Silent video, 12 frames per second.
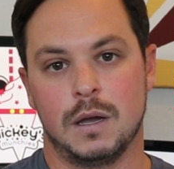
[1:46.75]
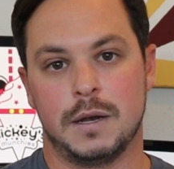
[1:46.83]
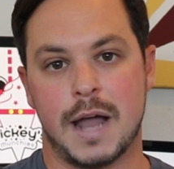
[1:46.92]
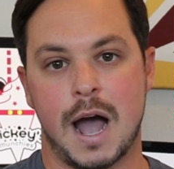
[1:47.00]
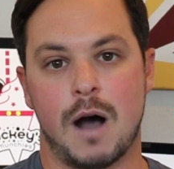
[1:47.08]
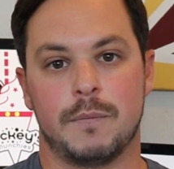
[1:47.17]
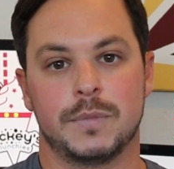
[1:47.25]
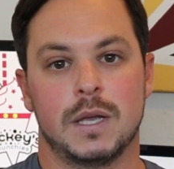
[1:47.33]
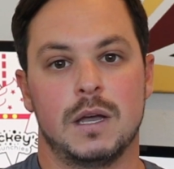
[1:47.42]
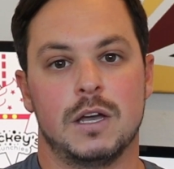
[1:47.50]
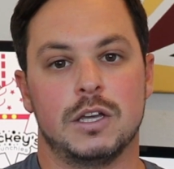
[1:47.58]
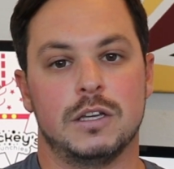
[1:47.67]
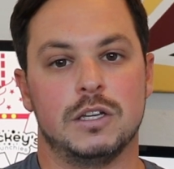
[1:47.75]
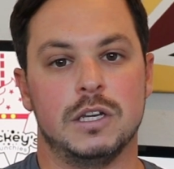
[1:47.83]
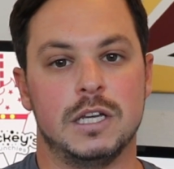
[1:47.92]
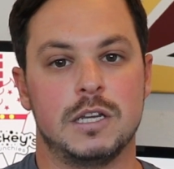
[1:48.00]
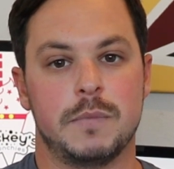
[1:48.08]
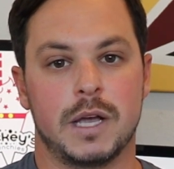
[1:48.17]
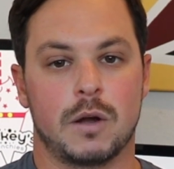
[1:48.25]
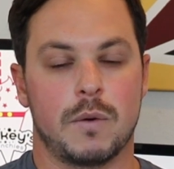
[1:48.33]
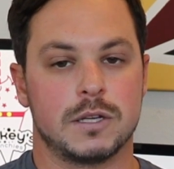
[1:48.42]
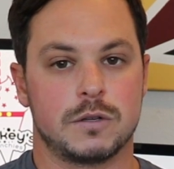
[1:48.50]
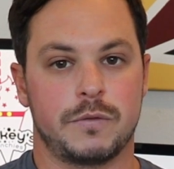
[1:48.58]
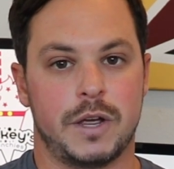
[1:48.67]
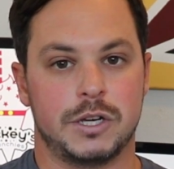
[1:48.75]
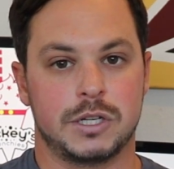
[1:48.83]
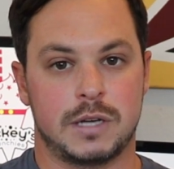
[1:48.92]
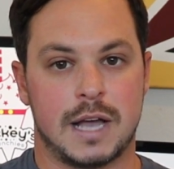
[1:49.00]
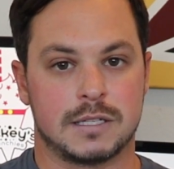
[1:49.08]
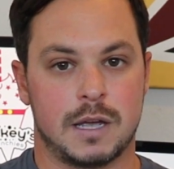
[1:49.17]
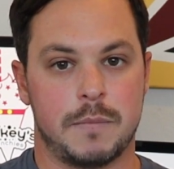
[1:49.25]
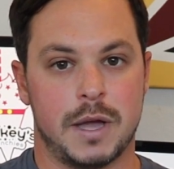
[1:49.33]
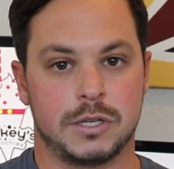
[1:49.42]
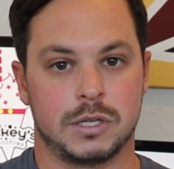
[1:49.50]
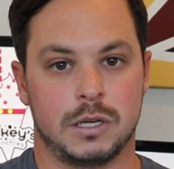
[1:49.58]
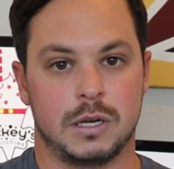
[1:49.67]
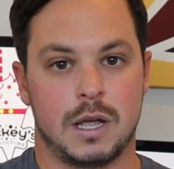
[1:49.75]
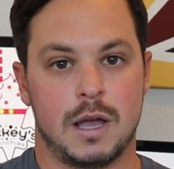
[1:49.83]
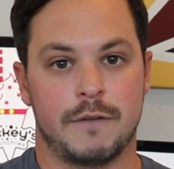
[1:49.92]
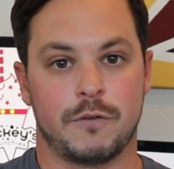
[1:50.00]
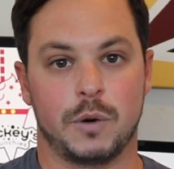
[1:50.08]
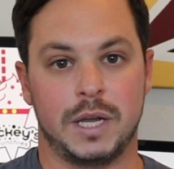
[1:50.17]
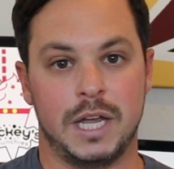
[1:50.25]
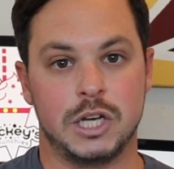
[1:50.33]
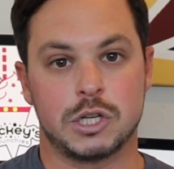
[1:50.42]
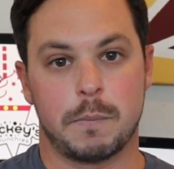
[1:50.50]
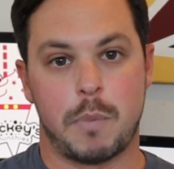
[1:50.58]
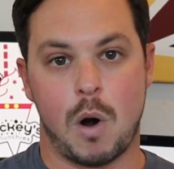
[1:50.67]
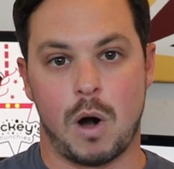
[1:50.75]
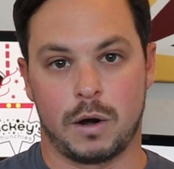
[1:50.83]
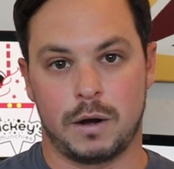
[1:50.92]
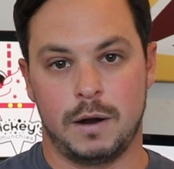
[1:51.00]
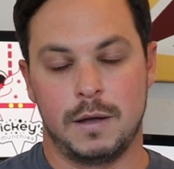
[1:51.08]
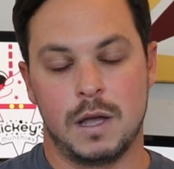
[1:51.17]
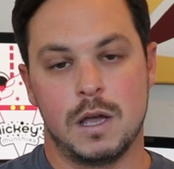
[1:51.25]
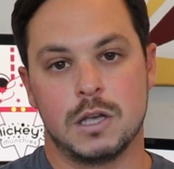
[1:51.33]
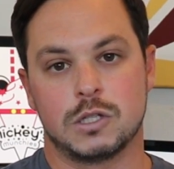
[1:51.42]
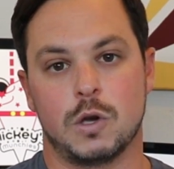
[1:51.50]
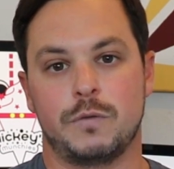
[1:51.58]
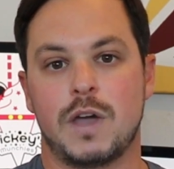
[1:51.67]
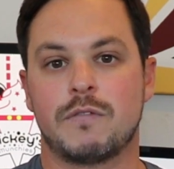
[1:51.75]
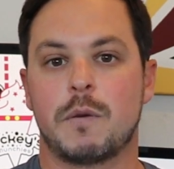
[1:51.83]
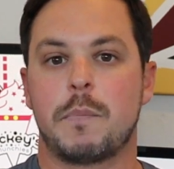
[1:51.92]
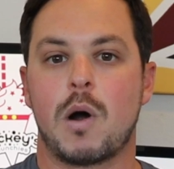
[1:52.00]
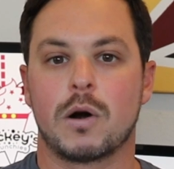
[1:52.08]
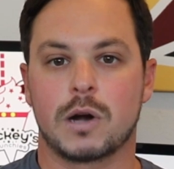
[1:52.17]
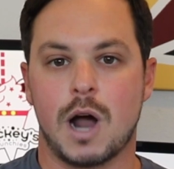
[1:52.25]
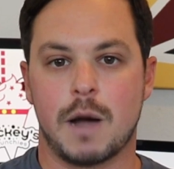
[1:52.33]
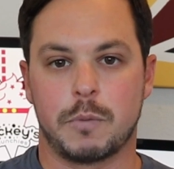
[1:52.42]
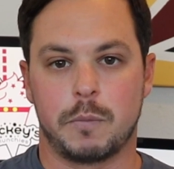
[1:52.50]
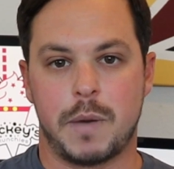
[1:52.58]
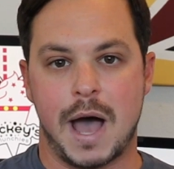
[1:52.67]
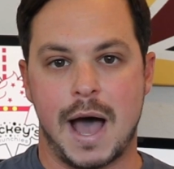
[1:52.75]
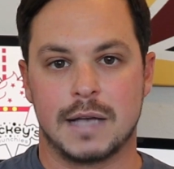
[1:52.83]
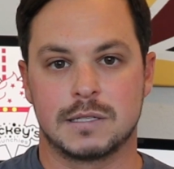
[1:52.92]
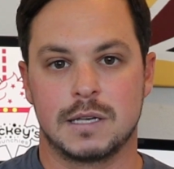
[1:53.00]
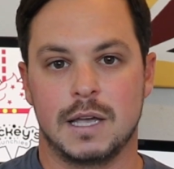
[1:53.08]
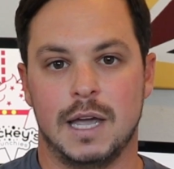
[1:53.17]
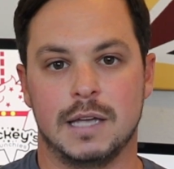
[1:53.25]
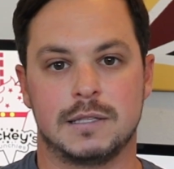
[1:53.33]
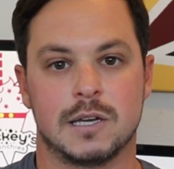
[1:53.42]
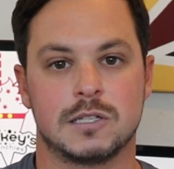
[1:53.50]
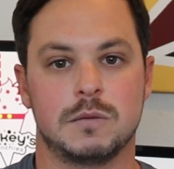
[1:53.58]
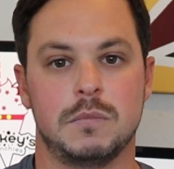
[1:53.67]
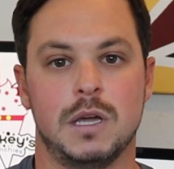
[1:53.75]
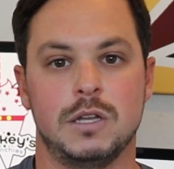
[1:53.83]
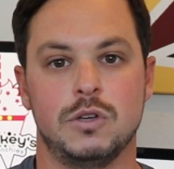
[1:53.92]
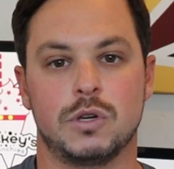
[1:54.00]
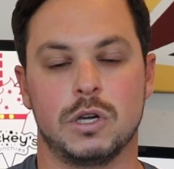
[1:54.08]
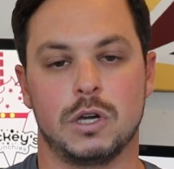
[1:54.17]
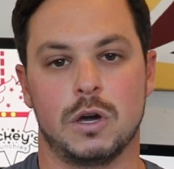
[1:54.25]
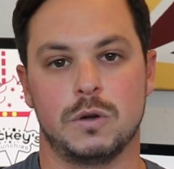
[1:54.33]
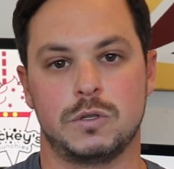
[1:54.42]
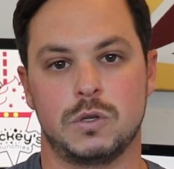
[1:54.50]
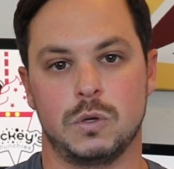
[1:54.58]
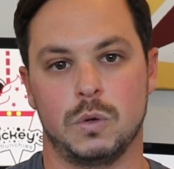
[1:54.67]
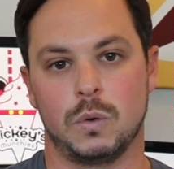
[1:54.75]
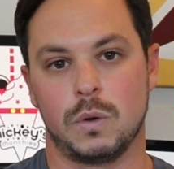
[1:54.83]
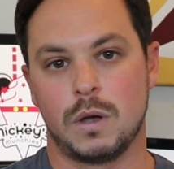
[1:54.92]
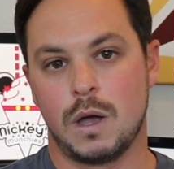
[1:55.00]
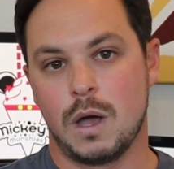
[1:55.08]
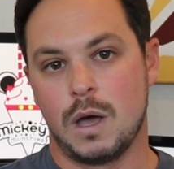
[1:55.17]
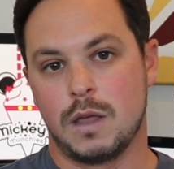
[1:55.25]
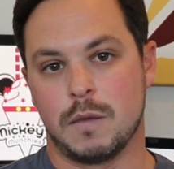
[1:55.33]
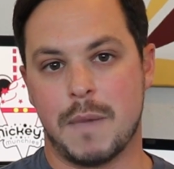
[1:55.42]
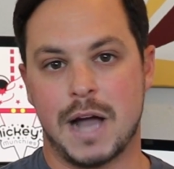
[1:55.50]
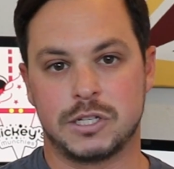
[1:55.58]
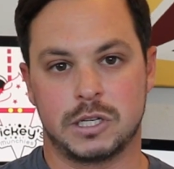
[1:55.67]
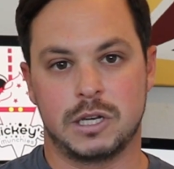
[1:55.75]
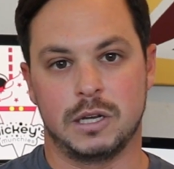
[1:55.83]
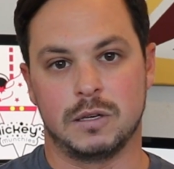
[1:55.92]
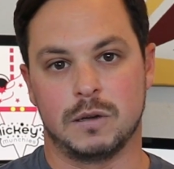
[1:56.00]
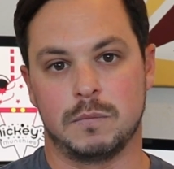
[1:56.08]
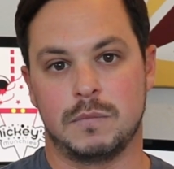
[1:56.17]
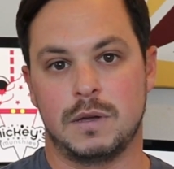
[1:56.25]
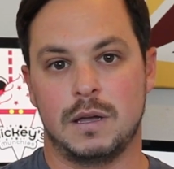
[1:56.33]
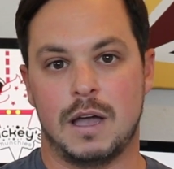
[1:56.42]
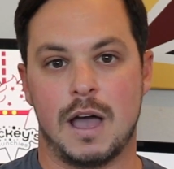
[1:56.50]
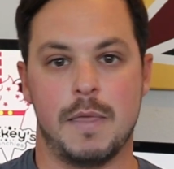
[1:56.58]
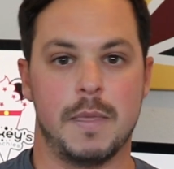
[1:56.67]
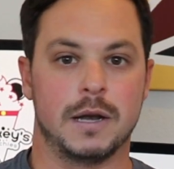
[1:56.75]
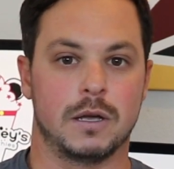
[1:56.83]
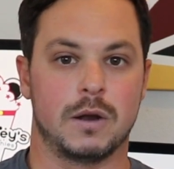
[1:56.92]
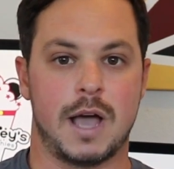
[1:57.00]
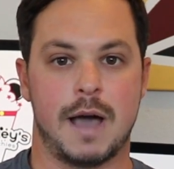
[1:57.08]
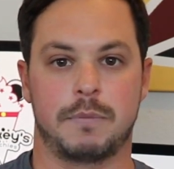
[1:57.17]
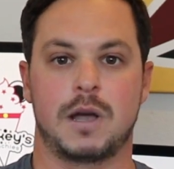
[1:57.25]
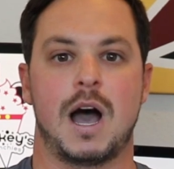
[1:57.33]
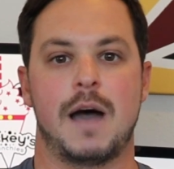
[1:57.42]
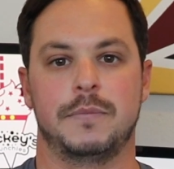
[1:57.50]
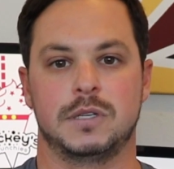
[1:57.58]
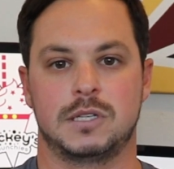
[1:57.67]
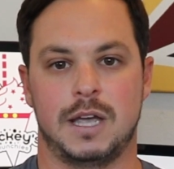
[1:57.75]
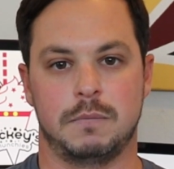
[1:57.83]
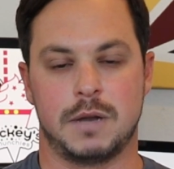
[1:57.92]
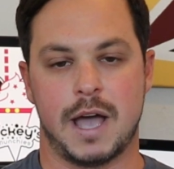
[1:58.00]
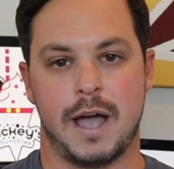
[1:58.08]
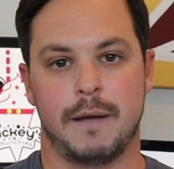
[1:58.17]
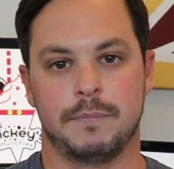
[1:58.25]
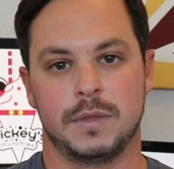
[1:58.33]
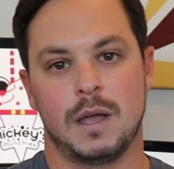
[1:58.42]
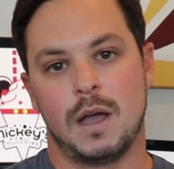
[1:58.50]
Now, you need to make a reservation, as I mentioned, for each park. So if you have a park hopper pass, it doesn't mean you can go to the Magic Kingdom and then go to Epcot in the same day.